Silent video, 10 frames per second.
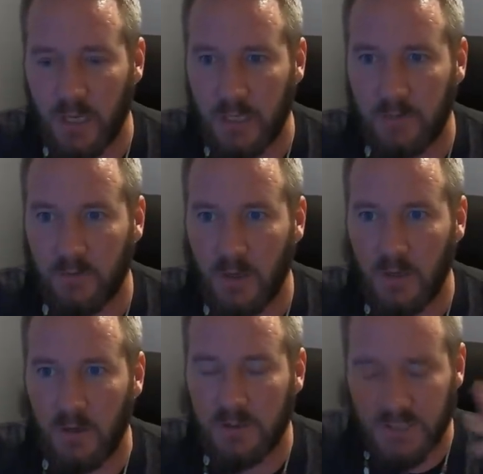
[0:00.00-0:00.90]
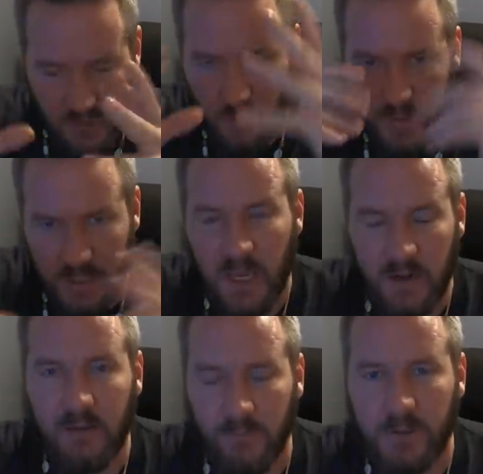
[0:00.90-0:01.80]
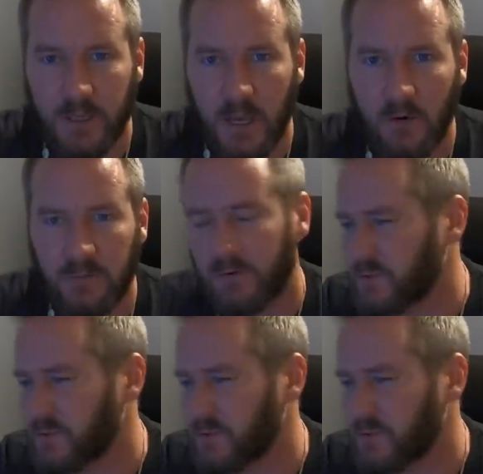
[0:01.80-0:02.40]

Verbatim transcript: and to sort of get everything out there.